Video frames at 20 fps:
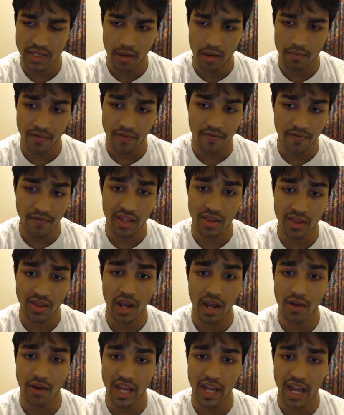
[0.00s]
fact that I
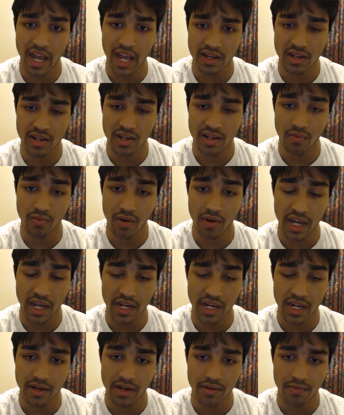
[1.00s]
reacted the way I
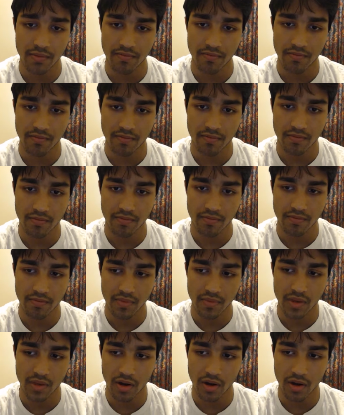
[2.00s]
did.
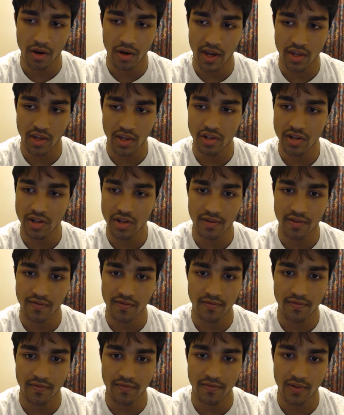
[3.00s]
I shouldn't
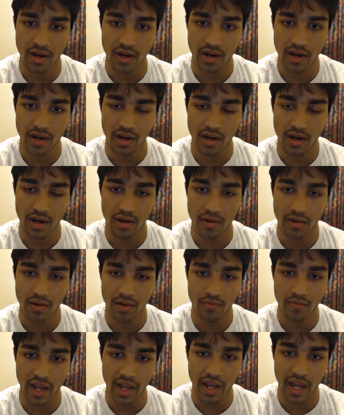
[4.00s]
have
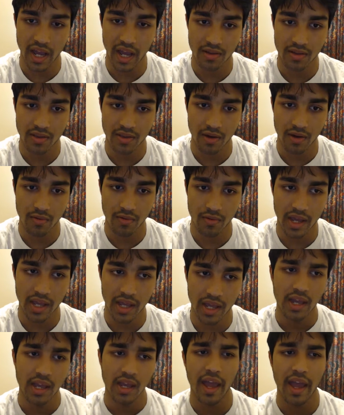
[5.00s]
reacted that way.
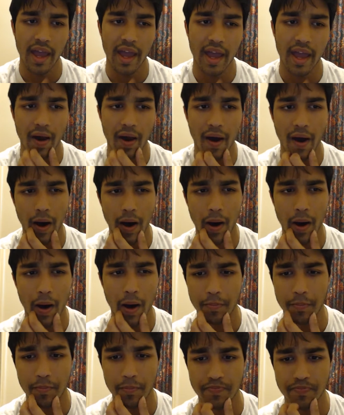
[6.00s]
And
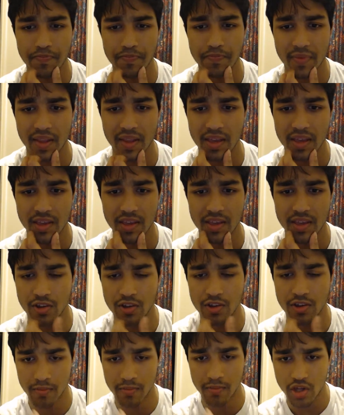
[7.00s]
you were
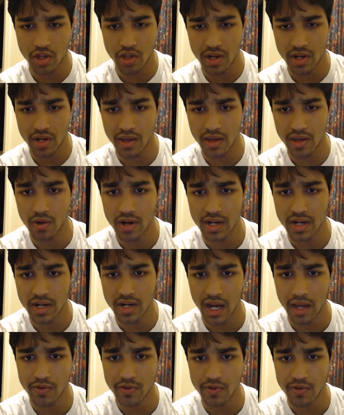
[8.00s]
mentioning that one time
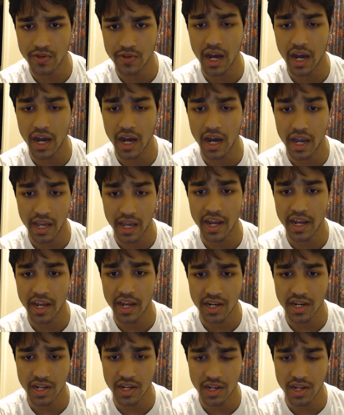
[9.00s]
you said hi, and I did
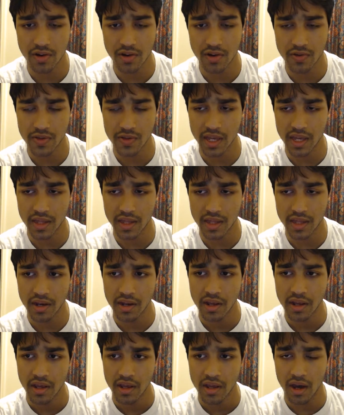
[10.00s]
hear you say that.
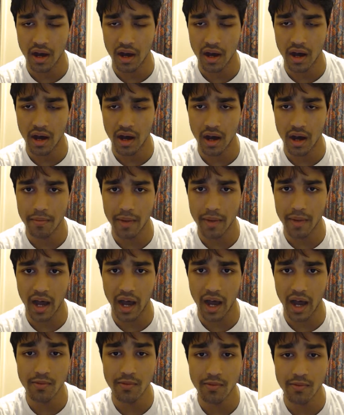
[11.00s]
I
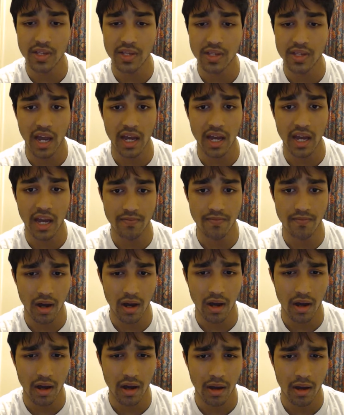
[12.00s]
was kind
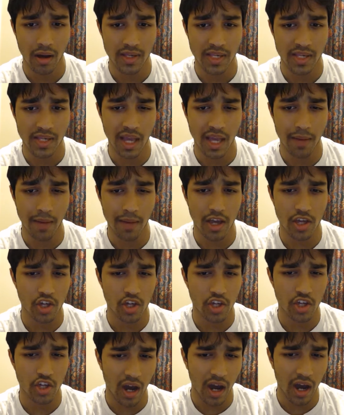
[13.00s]
of
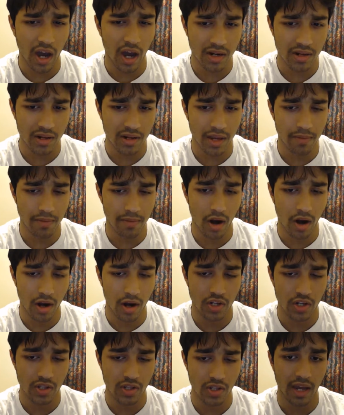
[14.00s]
semi-shocked, like
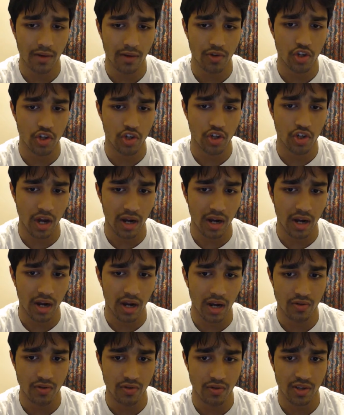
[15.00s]
partially I was shocked that
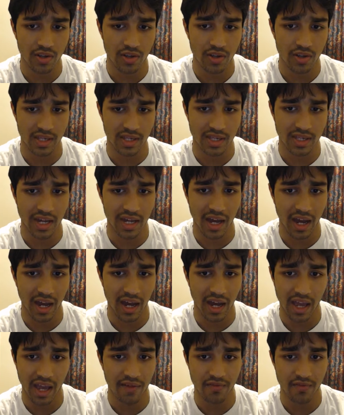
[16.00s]
you actually said hi
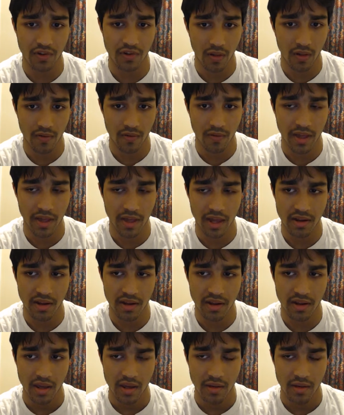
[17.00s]
after all of that
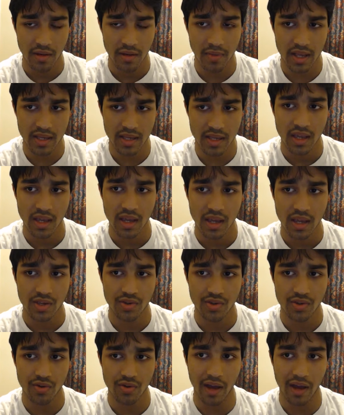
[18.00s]
mess. So
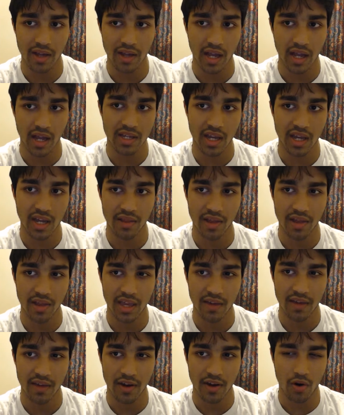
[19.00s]
I just kind of like gave
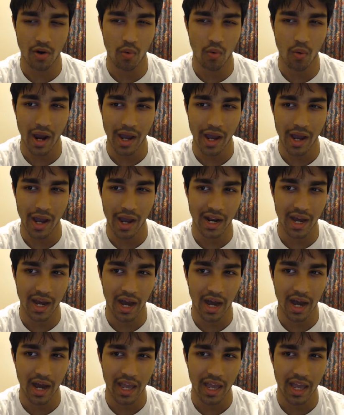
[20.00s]
a quiet
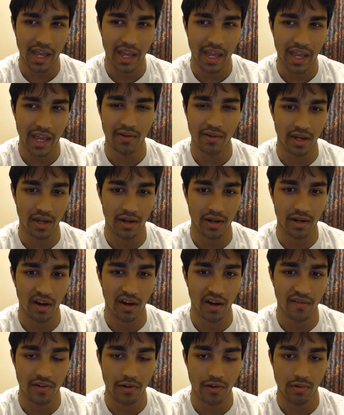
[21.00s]
hi, and I was
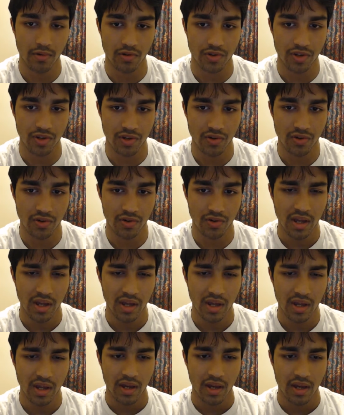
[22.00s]
uncomfortable too.
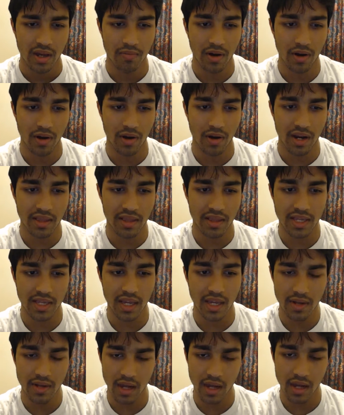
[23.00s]
But at the same
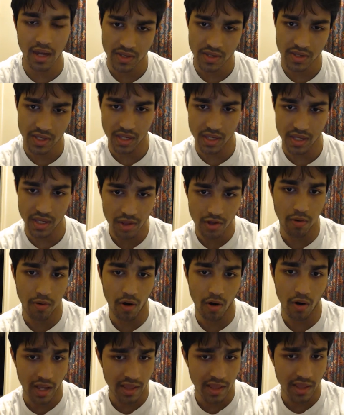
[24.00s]
time, there's this other part,
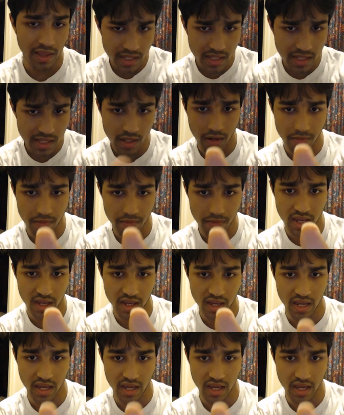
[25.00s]
and this is on me again.